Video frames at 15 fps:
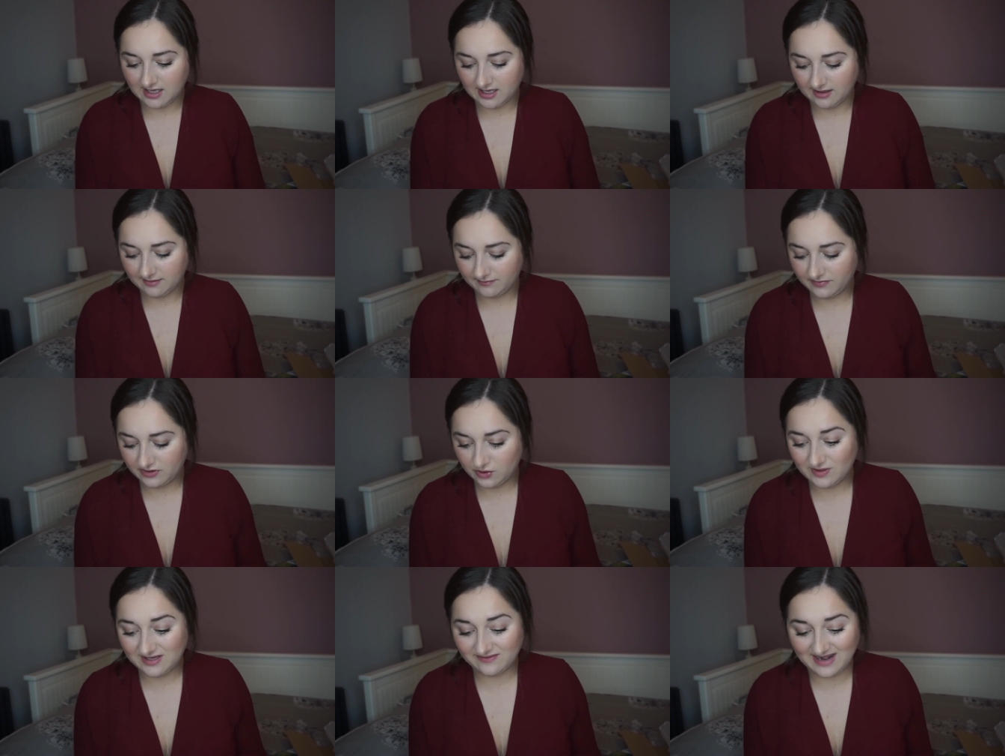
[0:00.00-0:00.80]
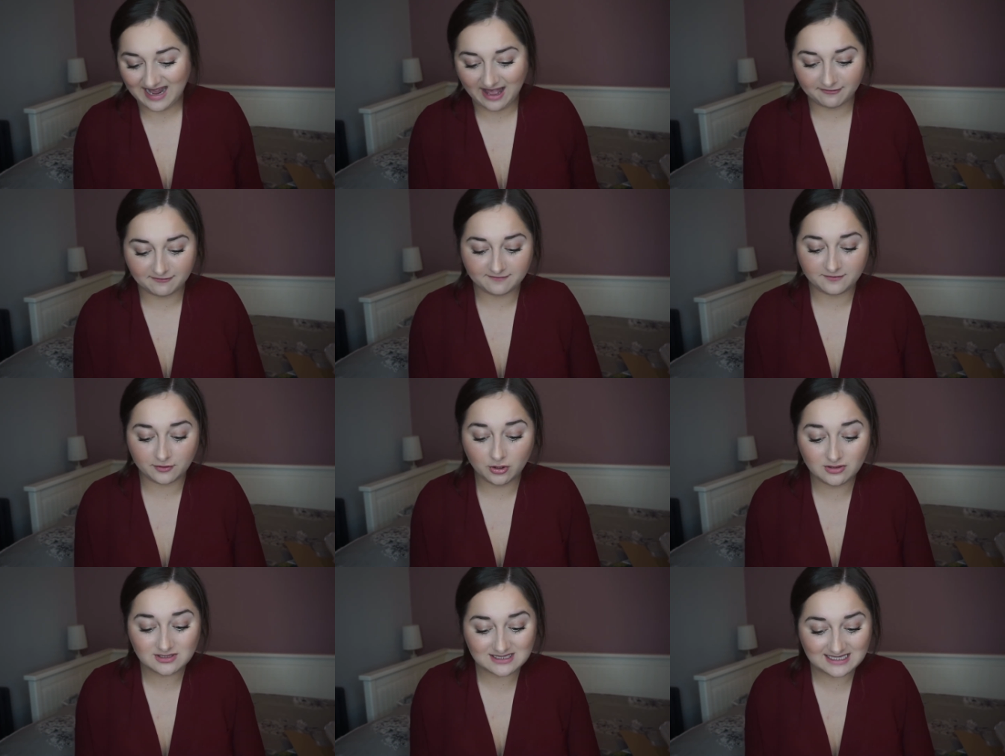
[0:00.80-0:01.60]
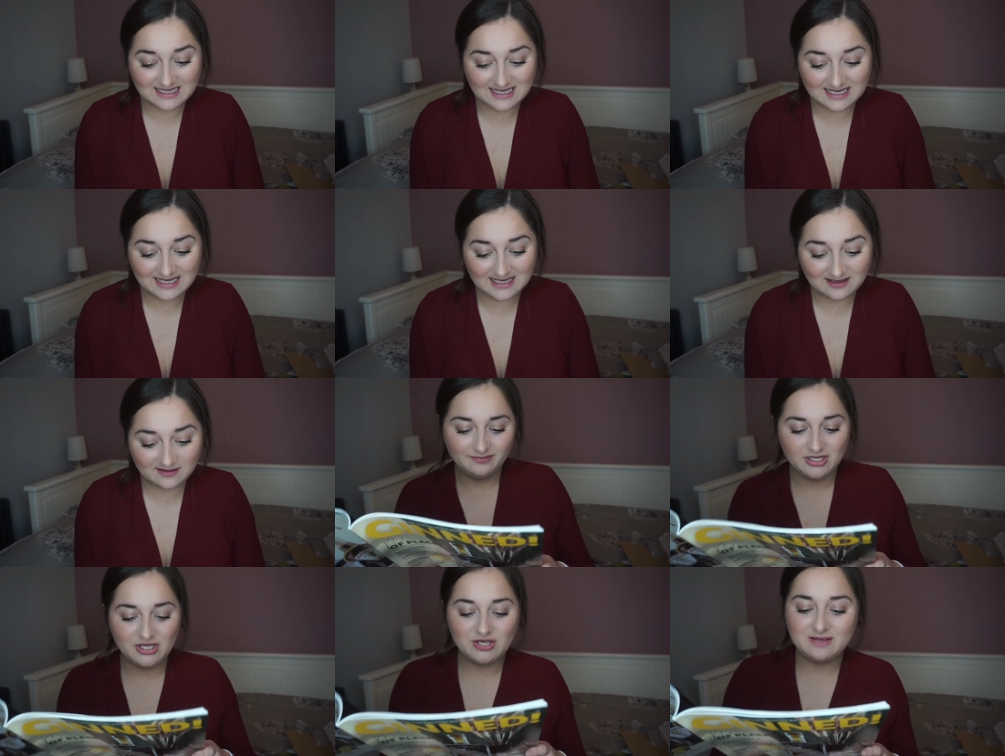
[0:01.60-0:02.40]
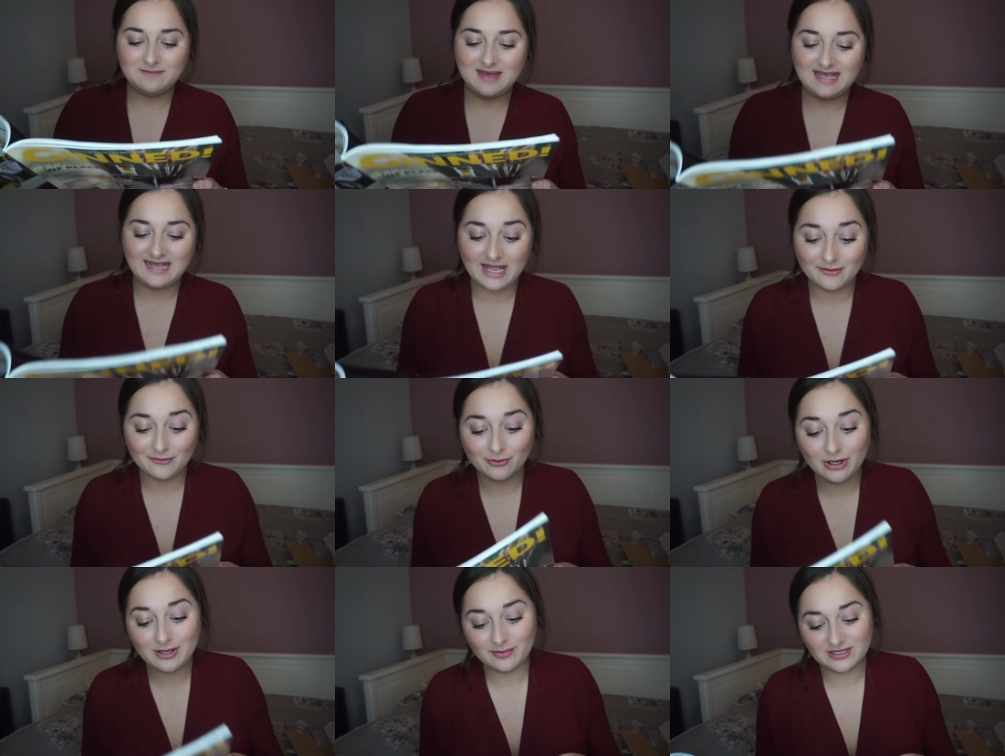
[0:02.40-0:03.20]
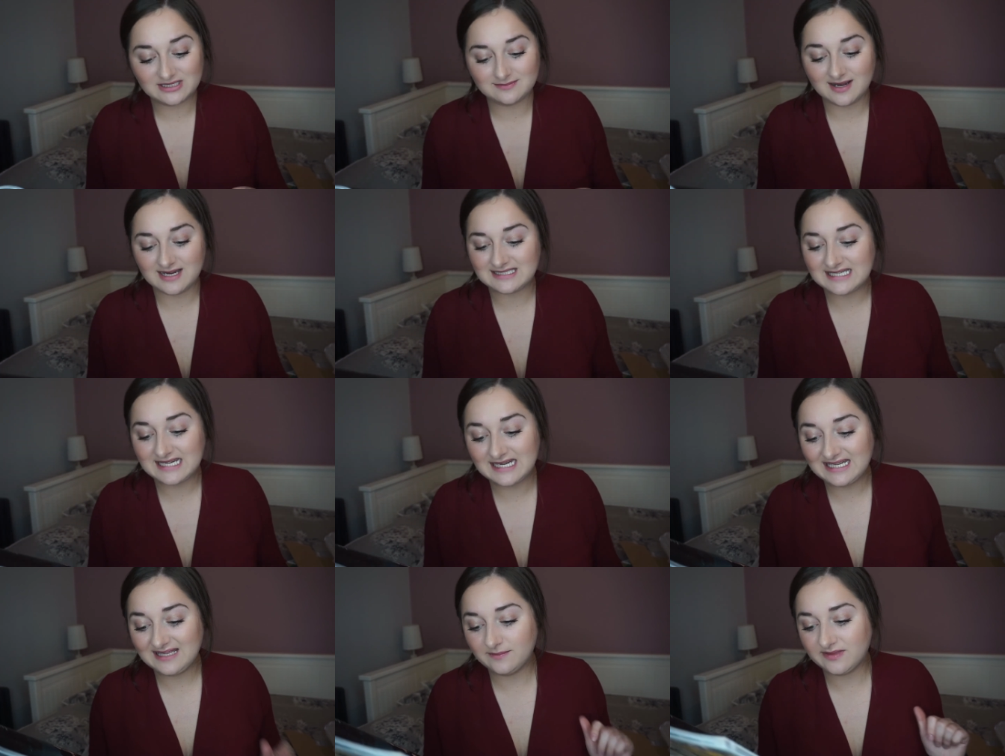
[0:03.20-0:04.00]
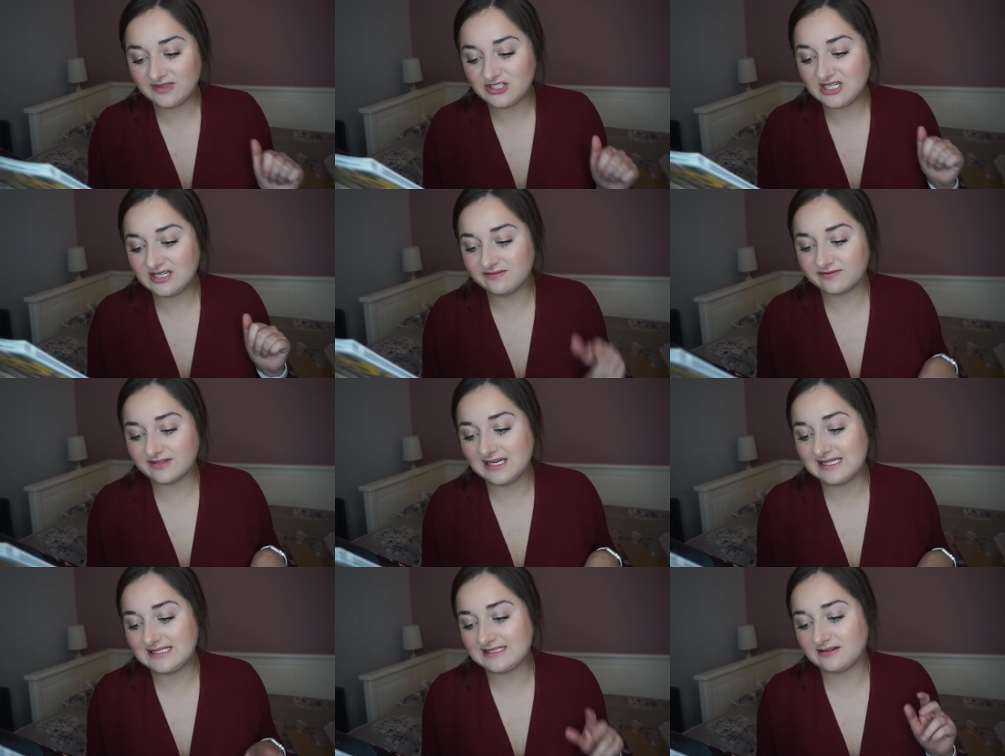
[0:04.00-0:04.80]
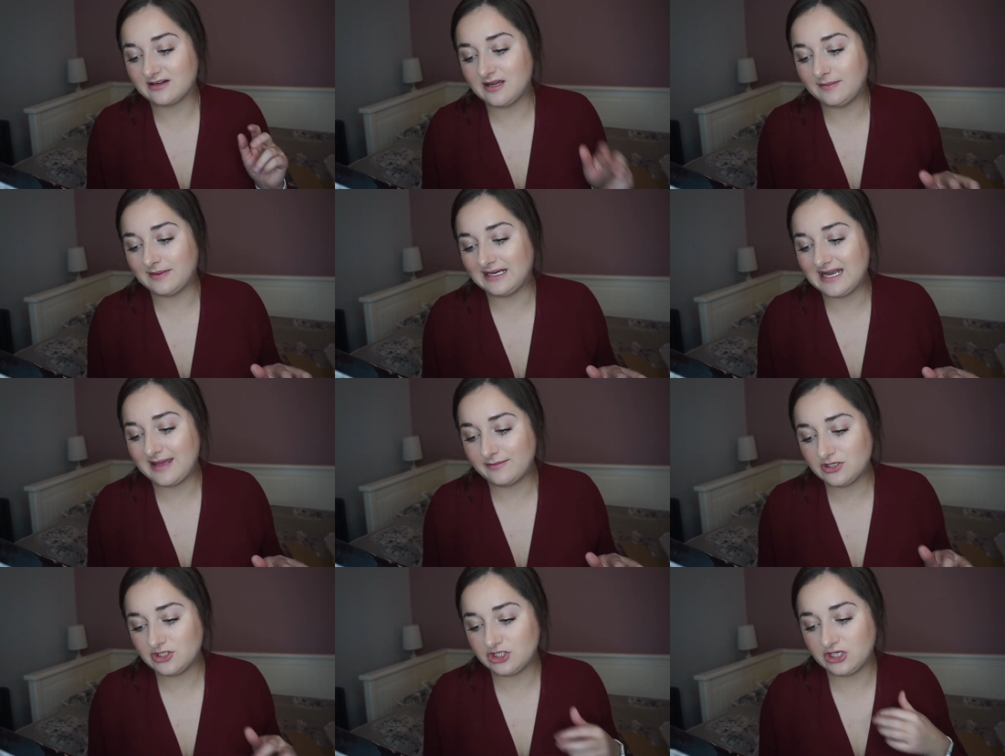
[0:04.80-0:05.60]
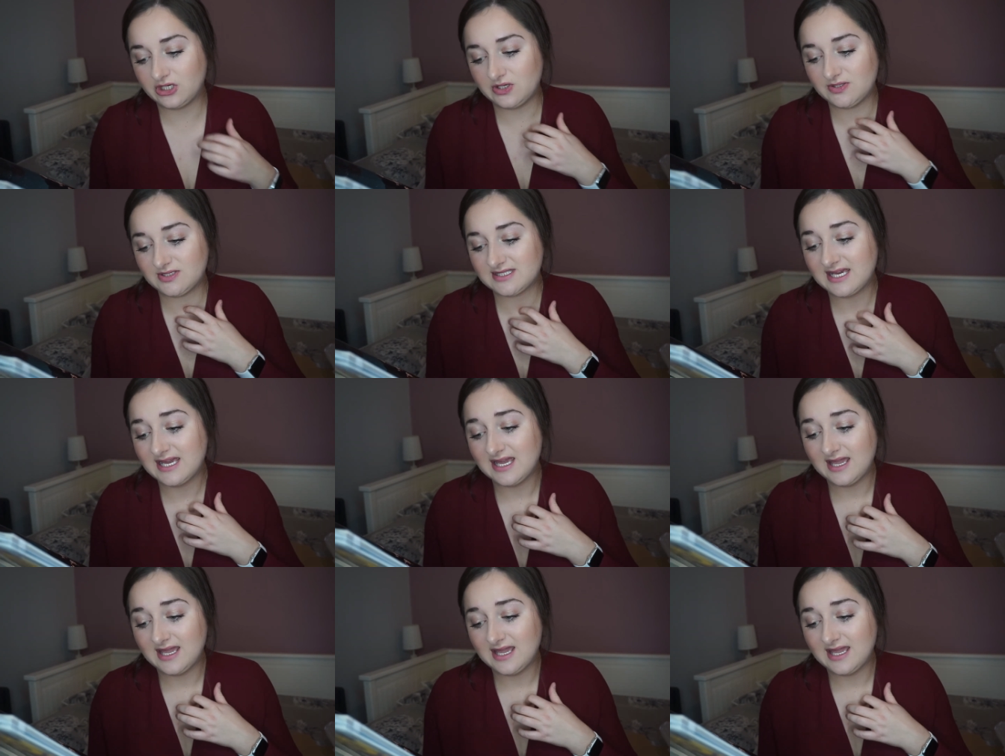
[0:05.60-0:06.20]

Um, you even have food in here. You can make a rooibos martini with gin, vanilla syrup, lemon juice,